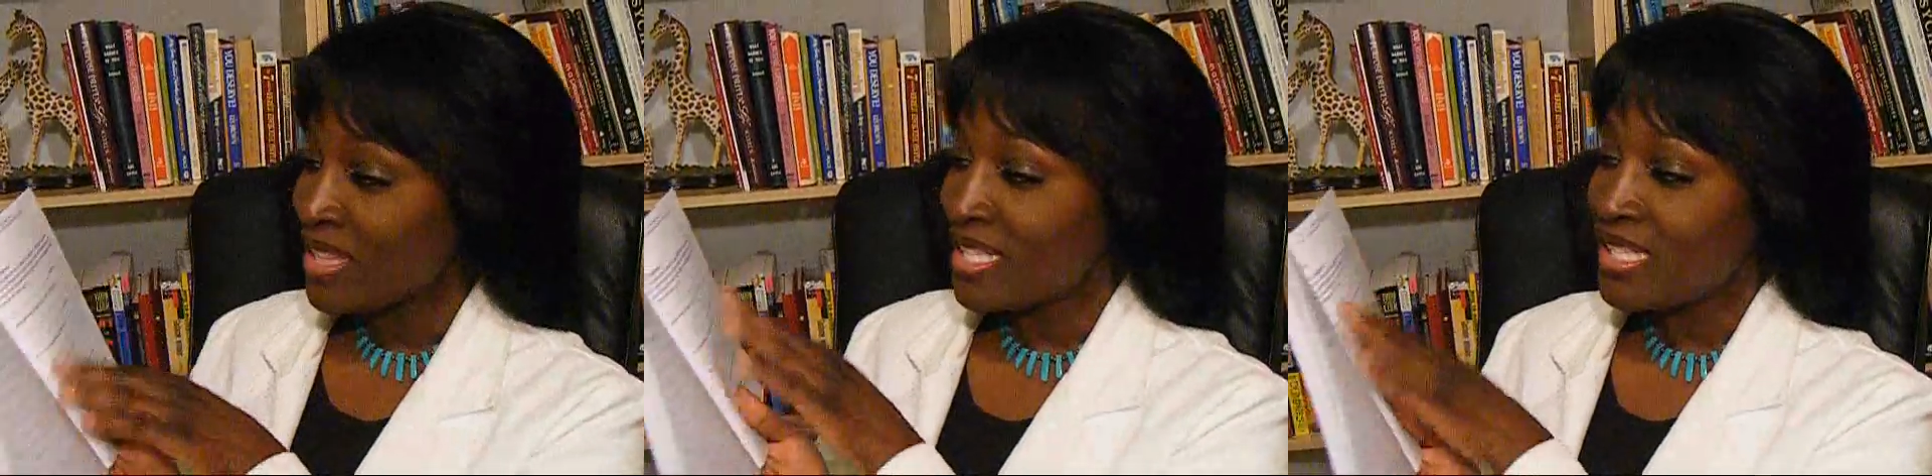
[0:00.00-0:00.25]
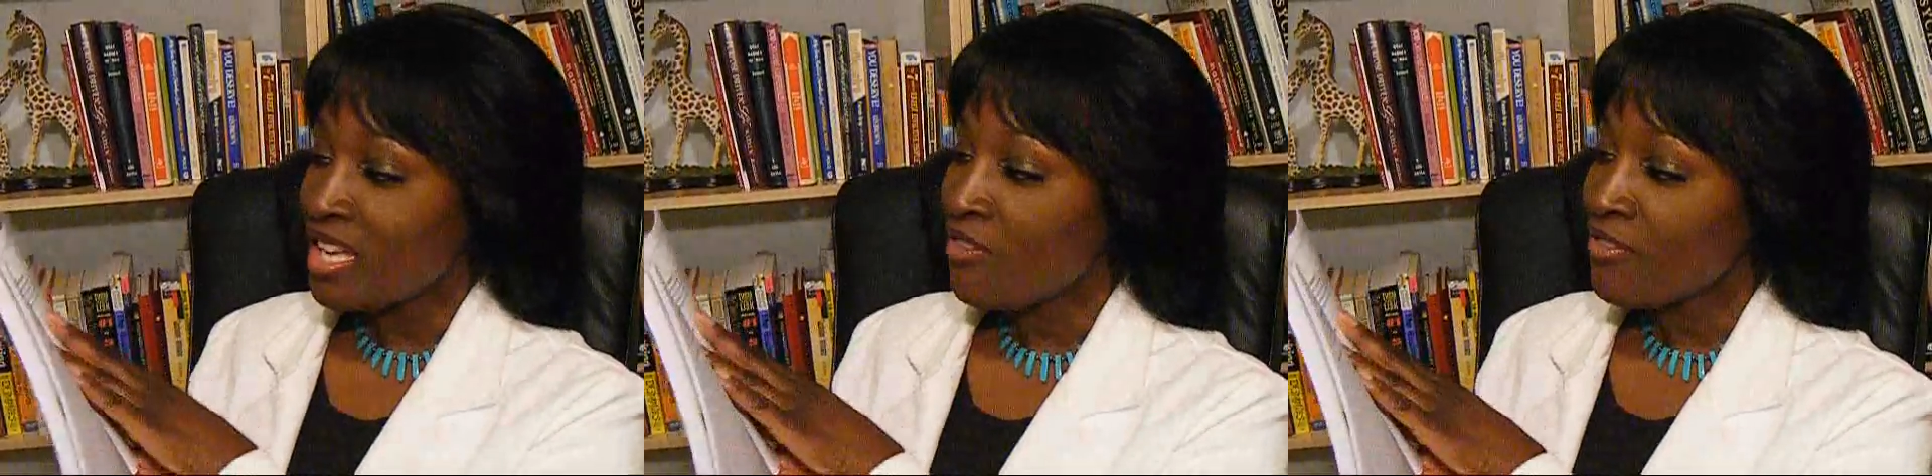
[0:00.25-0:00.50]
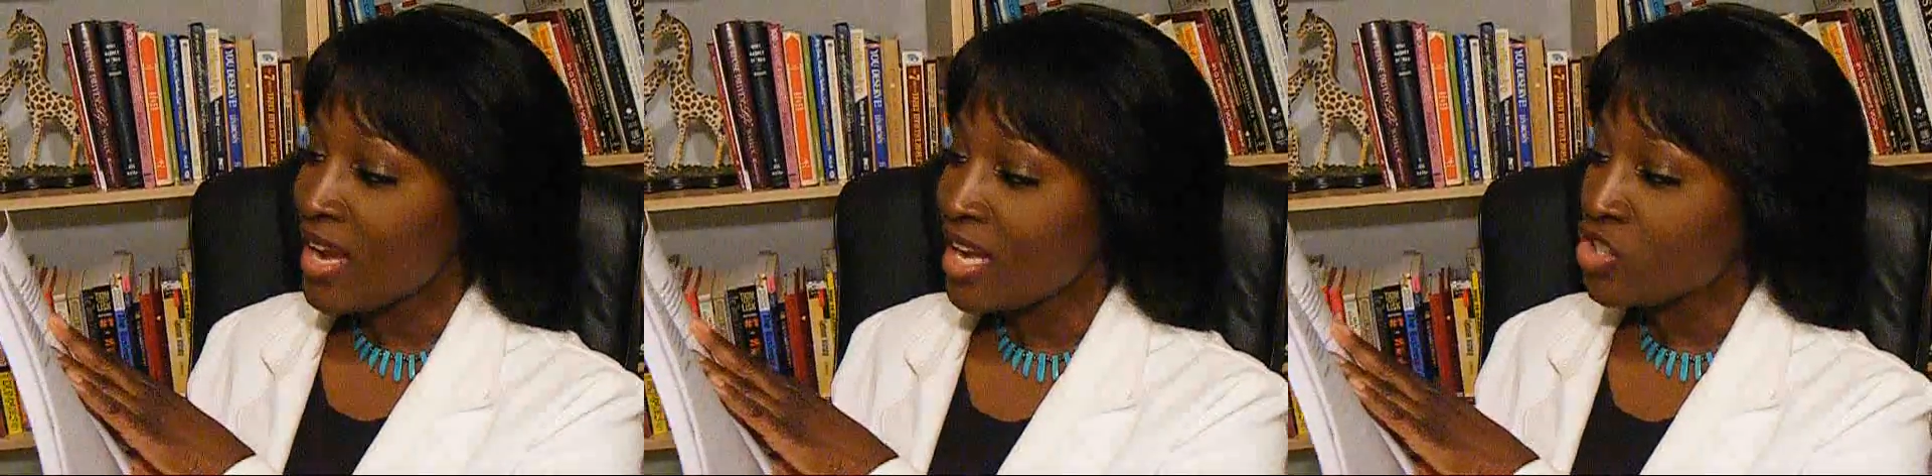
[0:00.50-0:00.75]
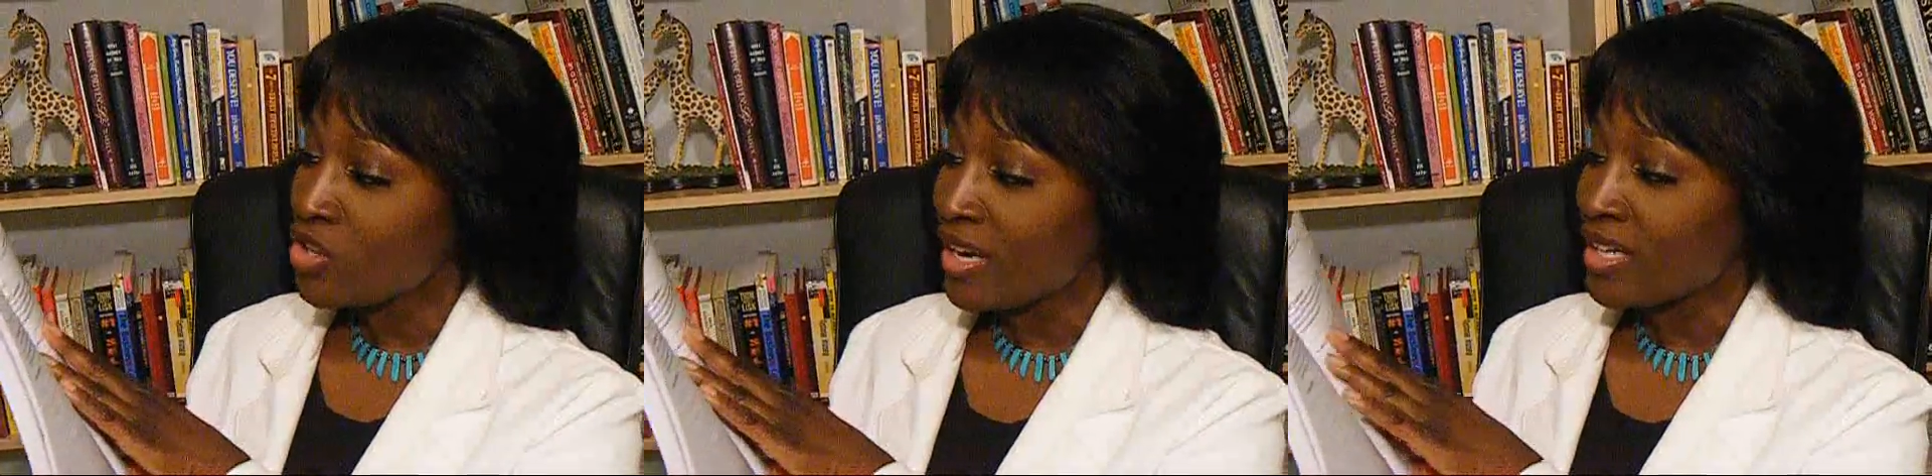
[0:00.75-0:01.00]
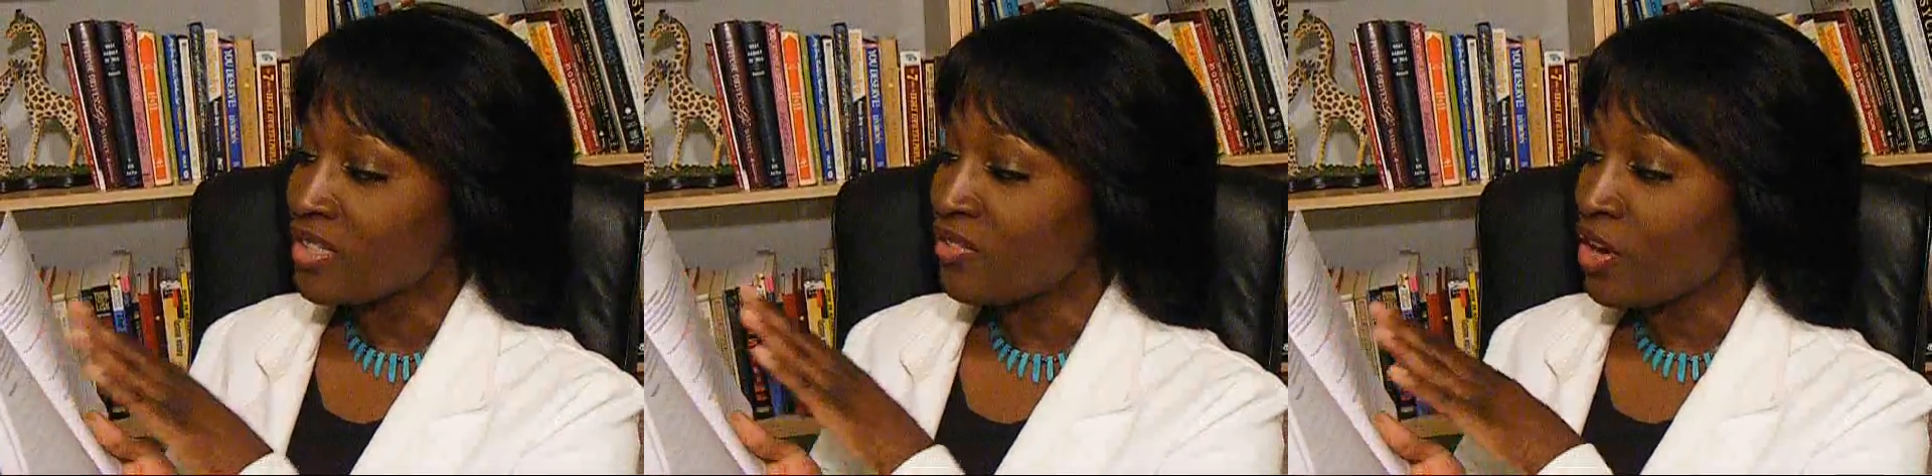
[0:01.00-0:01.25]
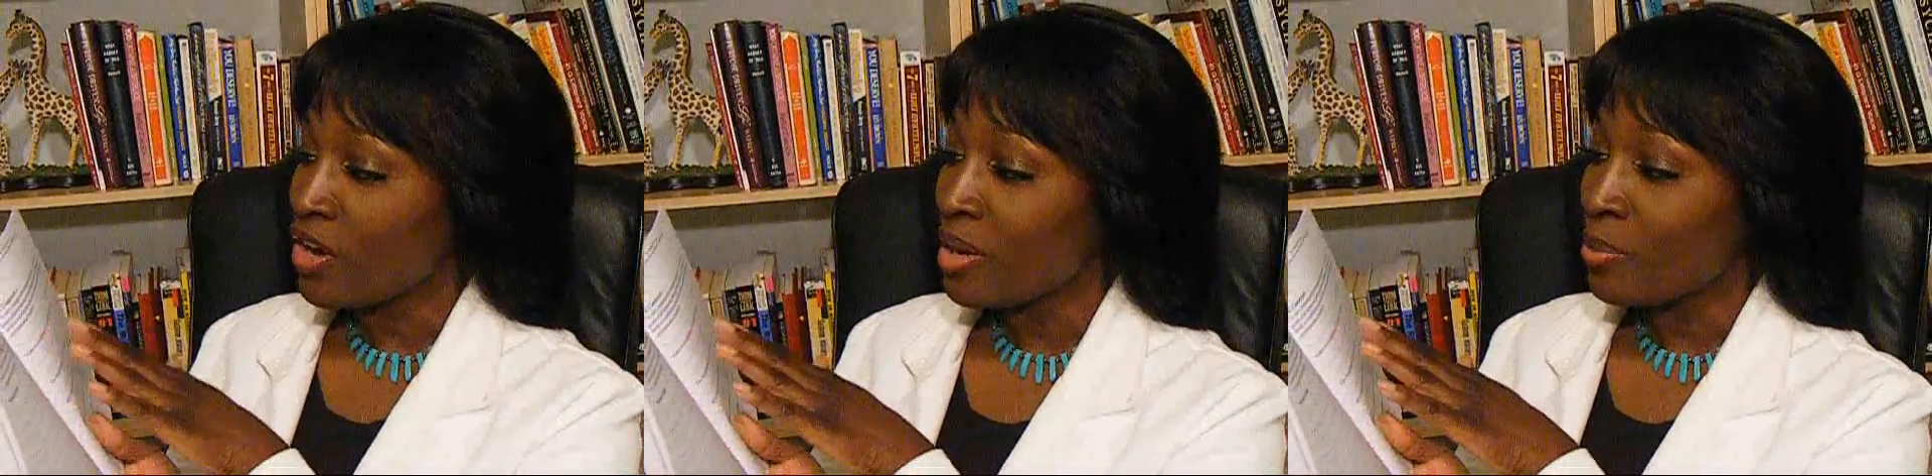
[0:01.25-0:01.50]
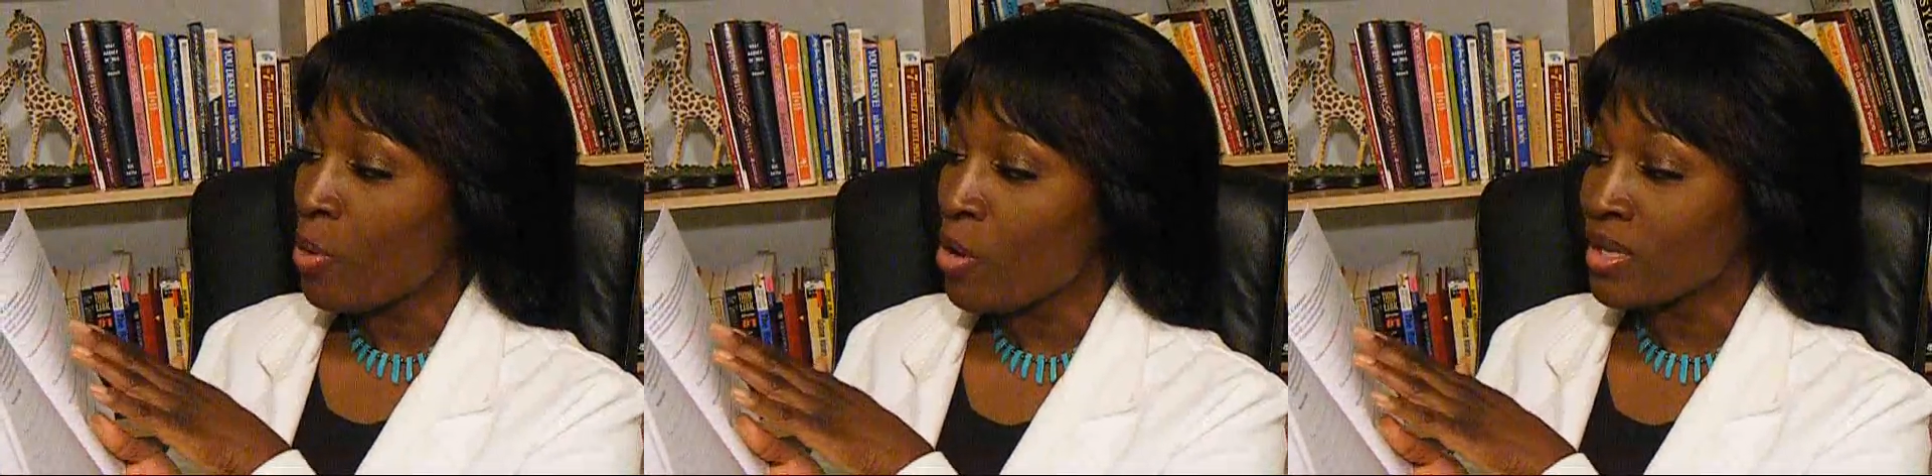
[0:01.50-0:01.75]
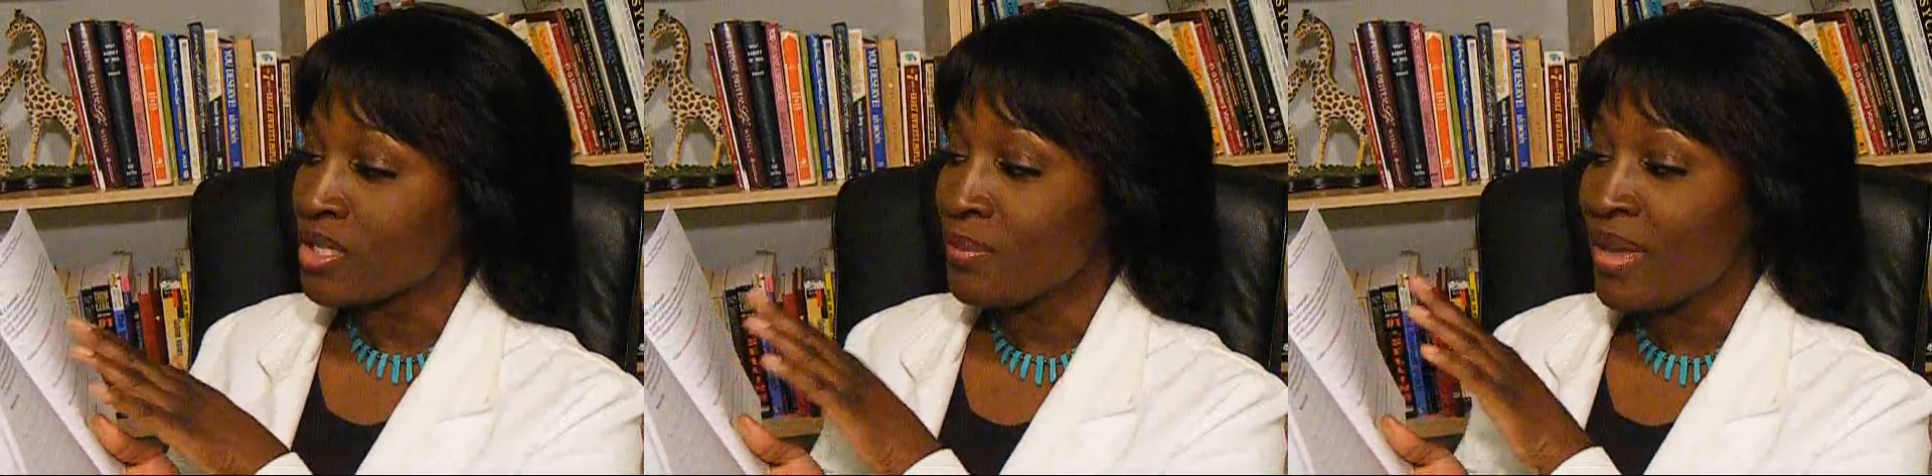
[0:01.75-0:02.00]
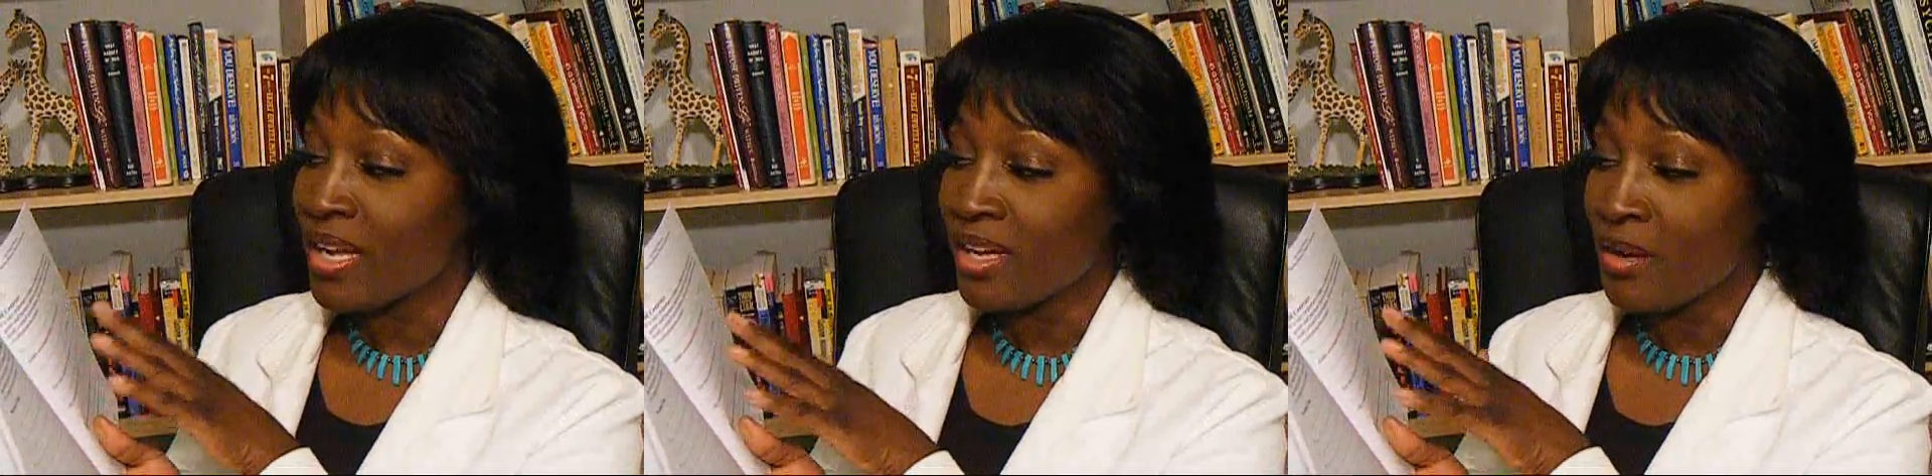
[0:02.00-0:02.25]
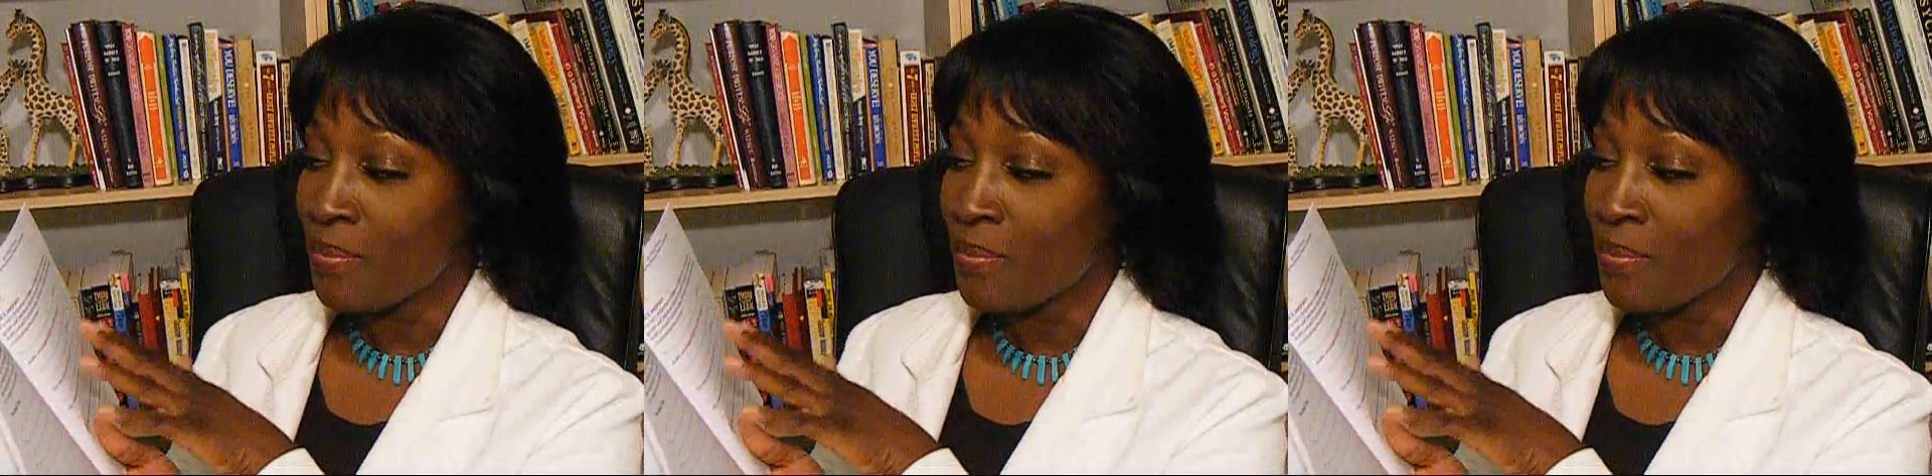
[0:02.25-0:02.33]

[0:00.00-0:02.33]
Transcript: The self-contract is very important to make